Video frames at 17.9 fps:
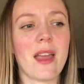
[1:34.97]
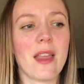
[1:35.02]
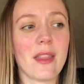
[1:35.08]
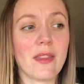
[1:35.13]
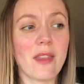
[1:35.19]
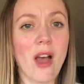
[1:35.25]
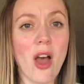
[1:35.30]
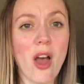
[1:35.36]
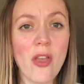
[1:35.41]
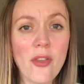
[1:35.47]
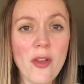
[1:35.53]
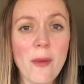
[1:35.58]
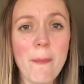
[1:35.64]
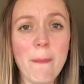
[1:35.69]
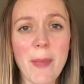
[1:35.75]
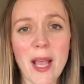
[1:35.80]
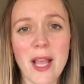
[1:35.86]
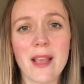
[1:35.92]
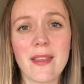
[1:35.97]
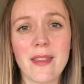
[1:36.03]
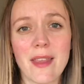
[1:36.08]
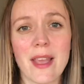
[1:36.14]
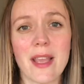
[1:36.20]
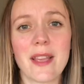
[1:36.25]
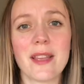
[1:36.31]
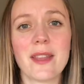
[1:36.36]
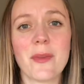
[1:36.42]
The other big
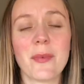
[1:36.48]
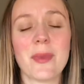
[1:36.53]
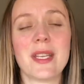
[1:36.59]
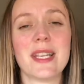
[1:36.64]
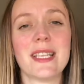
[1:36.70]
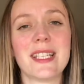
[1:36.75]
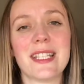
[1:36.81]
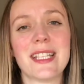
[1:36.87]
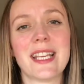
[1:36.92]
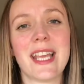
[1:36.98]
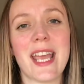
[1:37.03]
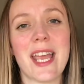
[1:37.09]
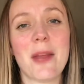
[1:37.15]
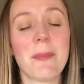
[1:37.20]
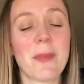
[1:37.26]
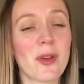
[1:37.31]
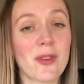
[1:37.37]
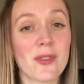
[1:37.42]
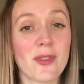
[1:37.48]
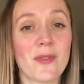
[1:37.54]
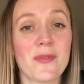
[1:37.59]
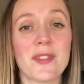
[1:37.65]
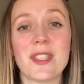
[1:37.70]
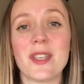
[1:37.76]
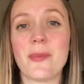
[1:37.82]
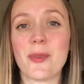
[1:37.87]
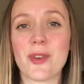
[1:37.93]
thing that we needed to get, because
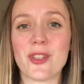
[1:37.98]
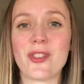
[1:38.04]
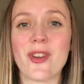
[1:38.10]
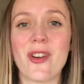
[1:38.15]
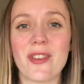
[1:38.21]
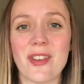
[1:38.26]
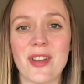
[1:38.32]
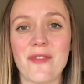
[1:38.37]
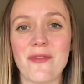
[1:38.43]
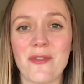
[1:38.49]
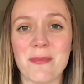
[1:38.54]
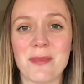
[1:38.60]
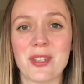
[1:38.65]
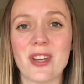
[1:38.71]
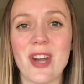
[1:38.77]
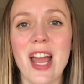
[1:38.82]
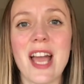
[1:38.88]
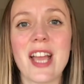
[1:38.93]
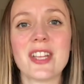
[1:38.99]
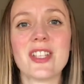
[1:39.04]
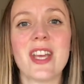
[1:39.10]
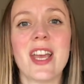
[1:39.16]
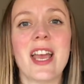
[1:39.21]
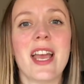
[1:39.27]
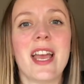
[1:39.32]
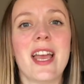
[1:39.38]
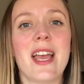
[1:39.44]
obviously we're starting from scratch,
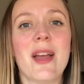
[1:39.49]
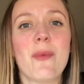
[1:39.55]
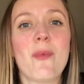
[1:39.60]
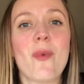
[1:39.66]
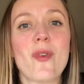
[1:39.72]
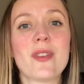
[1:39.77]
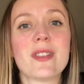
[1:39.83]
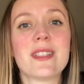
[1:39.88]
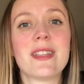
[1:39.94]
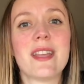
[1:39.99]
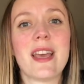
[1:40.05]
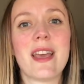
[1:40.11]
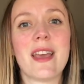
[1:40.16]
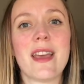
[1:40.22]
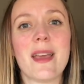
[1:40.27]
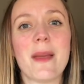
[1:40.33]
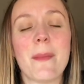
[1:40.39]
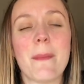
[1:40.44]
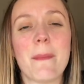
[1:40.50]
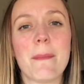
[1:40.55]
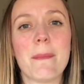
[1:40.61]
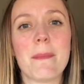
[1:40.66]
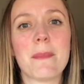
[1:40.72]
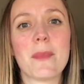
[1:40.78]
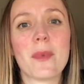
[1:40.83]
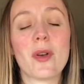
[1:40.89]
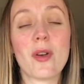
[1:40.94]
was the
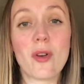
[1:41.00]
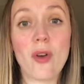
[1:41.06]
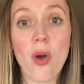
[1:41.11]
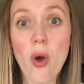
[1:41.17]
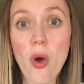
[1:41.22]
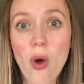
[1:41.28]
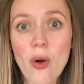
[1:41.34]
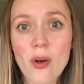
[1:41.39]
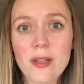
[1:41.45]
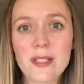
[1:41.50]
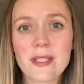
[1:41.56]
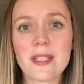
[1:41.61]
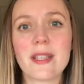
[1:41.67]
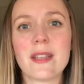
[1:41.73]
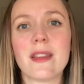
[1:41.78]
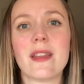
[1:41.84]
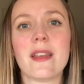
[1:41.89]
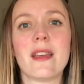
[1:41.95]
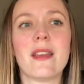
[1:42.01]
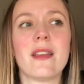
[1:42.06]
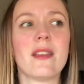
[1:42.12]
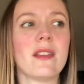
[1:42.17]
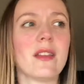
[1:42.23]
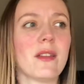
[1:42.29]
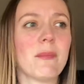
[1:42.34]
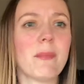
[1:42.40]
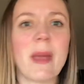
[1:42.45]
cot,
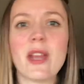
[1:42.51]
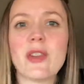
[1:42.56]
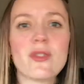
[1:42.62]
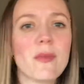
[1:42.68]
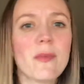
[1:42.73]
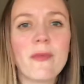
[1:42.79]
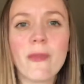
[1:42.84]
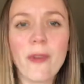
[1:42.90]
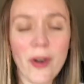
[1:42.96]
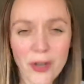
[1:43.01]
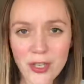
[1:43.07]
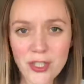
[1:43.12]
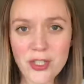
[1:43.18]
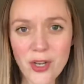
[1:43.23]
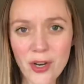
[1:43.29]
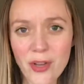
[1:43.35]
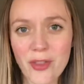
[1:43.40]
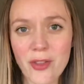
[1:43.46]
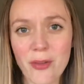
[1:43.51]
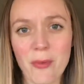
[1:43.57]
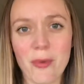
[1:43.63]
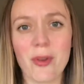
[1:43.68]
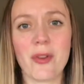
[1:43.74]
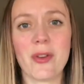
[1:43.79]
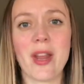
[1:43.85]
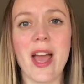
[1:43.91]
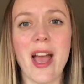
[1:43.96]
the bedroom furniture that we're
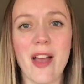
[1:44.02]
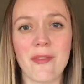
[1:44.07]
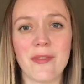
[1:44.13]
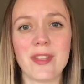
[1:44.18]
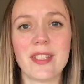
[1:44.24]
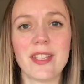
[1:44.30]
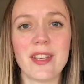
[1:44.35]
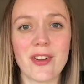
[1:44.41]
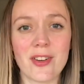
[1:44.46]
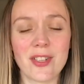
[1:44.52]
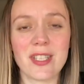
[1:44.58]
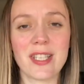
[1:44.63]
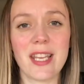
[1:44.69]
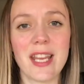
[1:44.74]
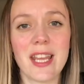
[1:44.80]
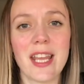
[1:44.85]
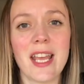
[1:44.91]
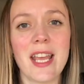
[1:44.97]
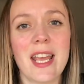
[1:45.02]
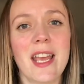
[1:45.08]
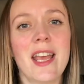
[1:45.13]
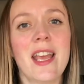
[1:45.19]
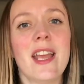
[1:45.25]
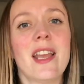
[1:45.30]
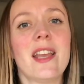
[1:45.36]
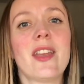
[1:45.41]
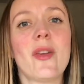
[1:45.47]
going to have in the nursery.
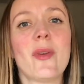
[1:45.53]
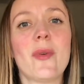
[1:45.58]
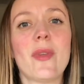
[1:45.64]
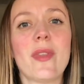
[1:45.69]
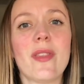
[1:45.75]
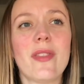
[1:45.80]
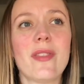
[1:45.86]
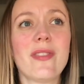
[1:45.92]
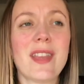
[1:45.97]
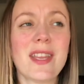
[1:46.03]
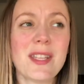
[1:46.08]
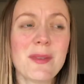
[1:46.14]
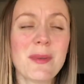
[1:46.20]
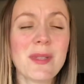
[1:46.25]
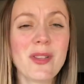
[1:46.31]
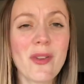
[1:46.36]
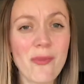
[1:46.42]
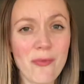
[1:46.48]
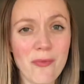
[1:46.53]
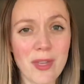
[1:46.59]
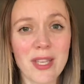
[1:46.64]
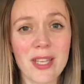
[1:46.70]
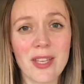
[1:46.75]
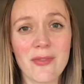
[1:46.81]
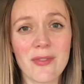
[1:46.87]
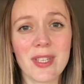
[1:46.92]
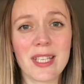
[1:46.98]
Now this was a
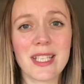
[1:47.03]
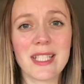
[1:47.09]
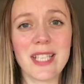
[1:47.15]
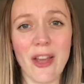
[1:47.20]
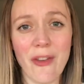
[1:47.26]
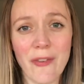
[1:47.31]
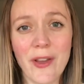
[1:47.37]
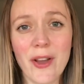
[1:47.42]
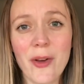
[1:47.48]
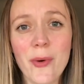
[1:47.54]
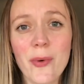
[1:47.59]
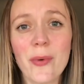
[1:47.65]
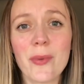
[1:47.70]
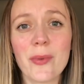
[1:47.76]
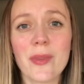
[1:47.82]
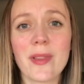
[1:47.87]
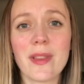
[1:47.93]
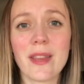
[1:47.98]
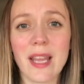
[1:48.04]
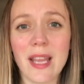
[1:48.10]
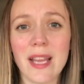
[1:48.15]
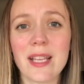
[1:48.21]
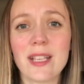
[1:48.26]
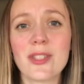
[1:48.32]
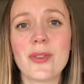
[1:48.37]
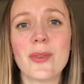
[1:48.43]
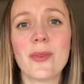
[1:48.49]
really difficult
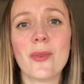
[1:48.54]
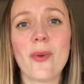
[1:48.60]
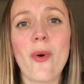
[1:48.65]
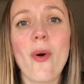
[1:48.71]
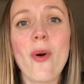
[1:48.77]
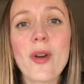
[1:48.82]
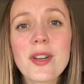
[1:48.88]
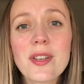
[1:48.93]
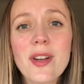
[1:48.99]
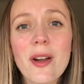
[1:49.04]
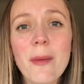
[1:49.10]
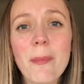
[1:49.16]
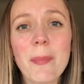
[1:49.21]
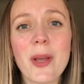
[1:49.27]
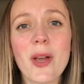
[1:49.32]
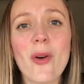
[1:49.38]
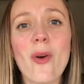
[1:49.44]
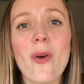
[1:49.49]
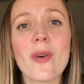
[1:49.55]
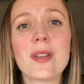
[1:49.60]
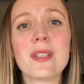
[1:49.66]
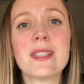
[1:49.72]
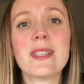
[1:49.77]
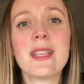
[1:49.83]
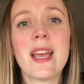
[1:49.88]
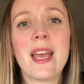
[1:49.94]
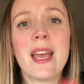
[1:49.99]
thing to order because